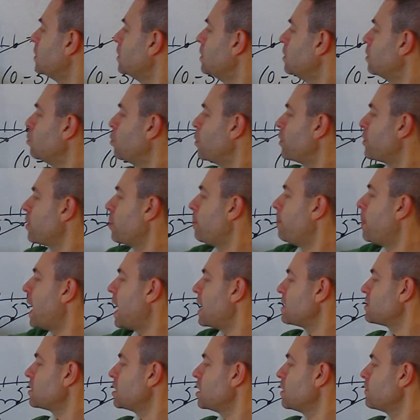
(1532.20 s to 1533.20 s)
with a
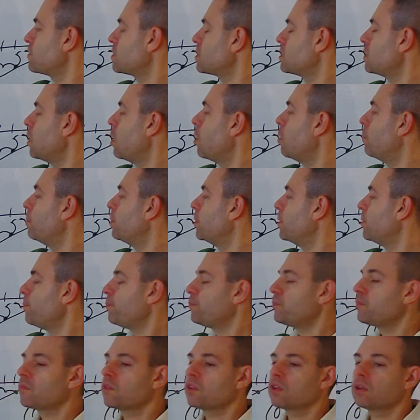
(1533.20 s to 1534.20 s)
positive slope,
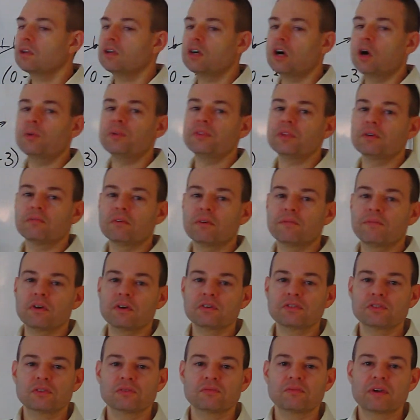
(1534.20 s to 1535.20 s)
go in the reverse
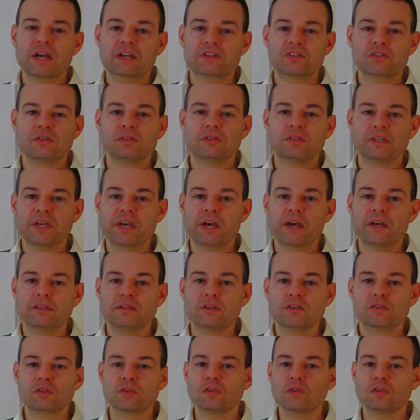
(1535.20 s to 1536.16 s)
direction to get additional